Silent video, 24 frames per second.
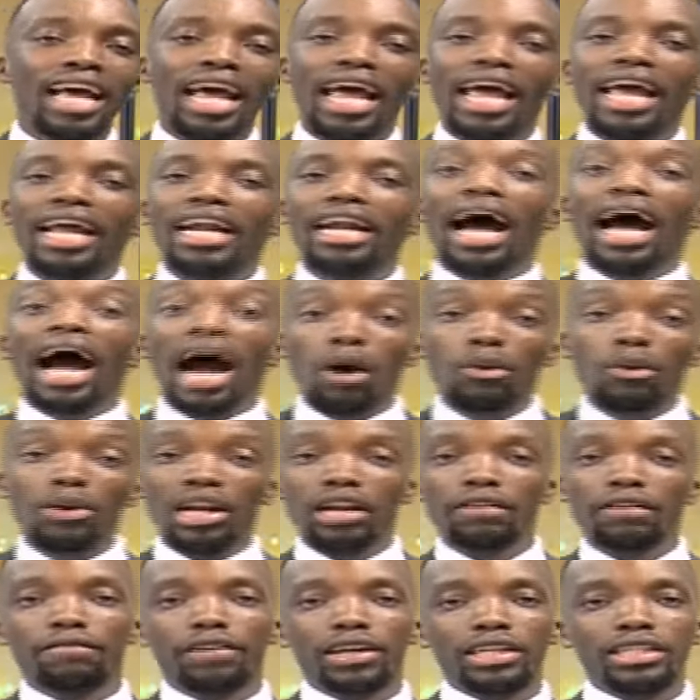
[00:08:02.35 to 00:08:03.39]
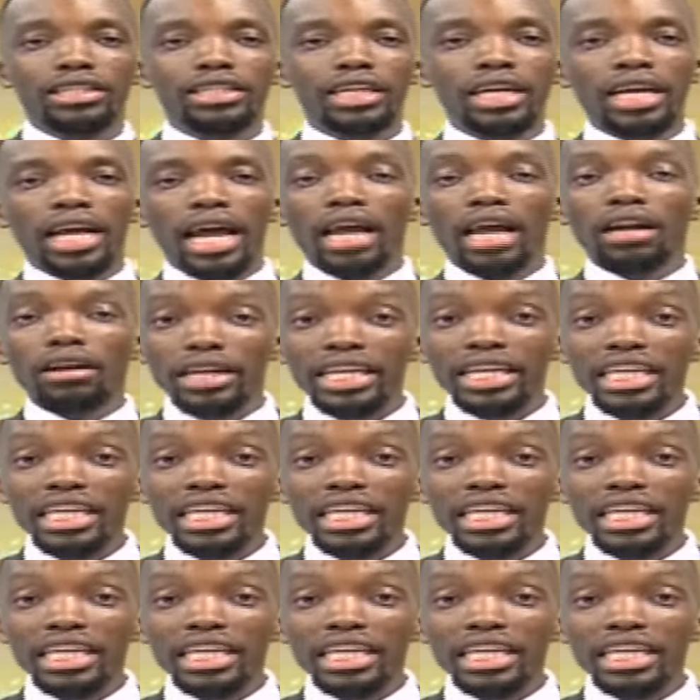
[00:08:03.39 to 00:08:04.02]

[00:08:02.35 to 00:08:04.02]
uh, how relevant and